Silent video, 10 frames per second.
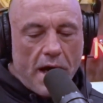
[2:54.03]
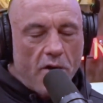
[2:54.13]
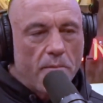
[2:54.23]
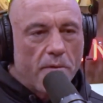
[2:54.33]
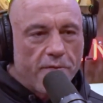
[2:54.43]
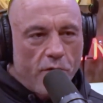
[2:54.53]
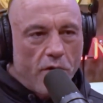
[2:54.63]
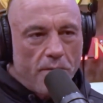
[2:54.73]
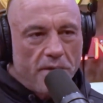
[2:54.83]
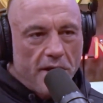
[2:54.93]

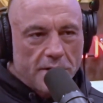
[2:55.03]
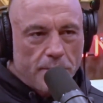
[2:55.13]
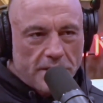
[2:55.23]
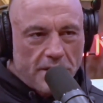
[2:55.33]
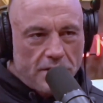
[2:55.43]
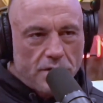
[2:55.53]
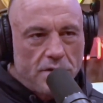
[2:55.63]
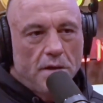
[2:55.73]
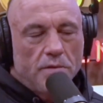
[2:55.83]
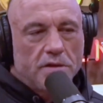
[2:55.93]
outperform the
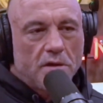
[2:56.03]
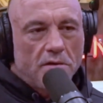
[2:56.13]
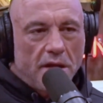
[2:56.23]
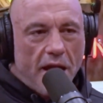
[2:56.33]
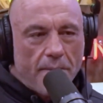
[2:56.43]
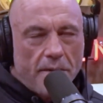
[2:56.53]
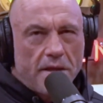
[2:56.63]
expectations, which certainly happened.